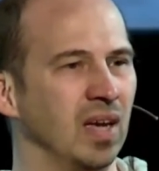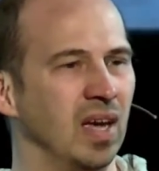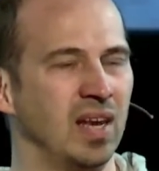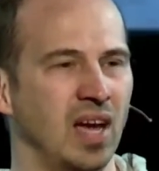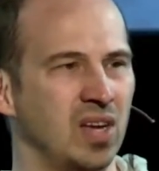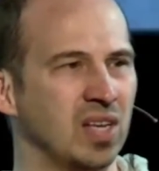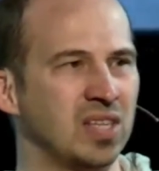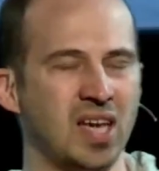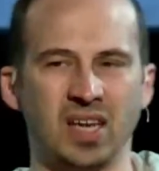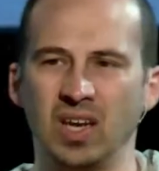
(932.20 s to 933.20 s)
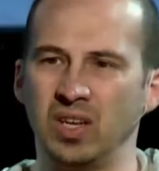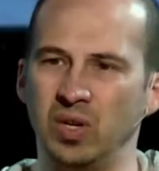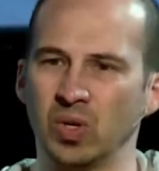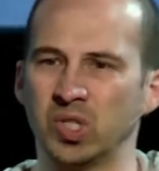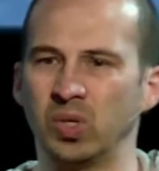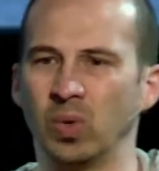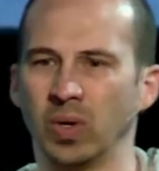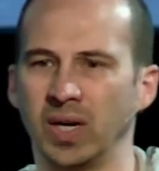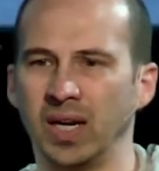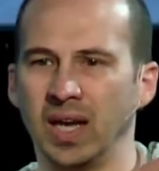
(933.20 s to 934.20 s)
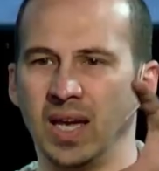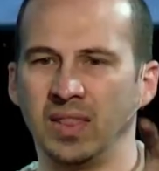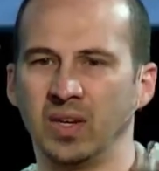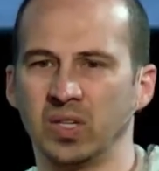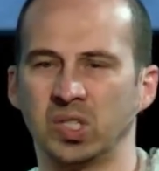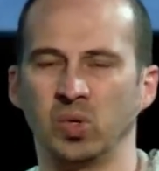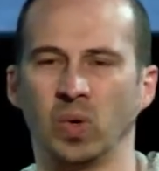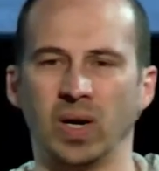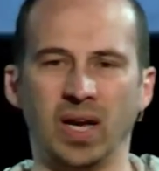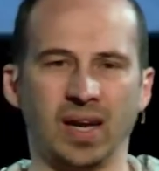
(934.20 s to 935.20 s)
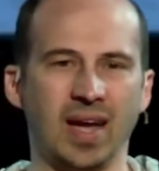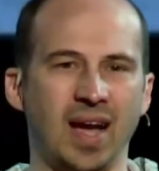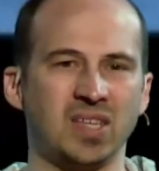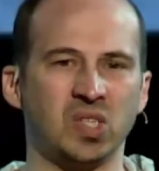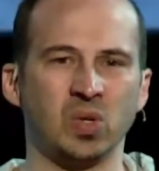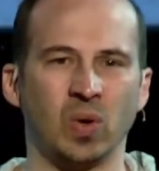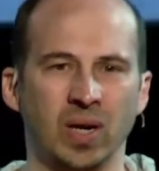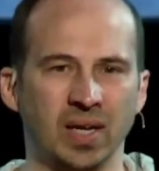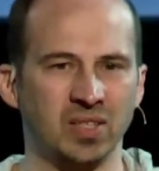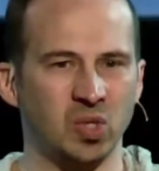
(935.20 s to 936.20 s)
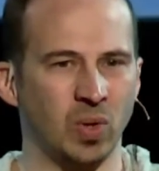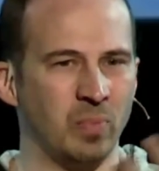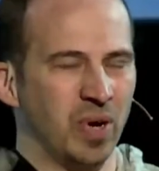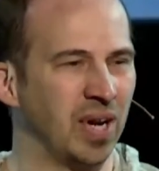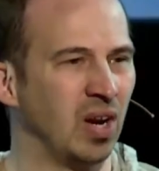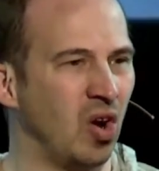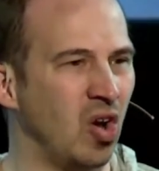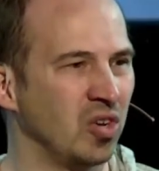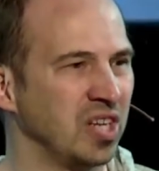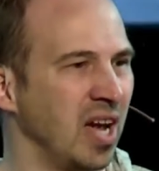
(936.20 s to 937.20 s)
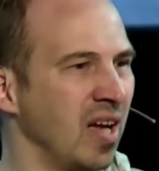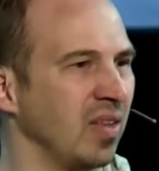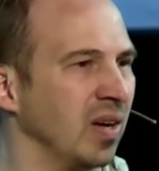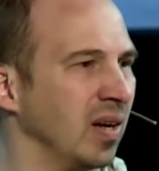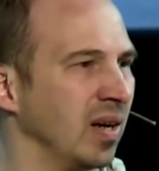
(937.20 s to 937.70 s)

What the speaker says: And now you can take your story and their story and God's story and sort of bring it all together.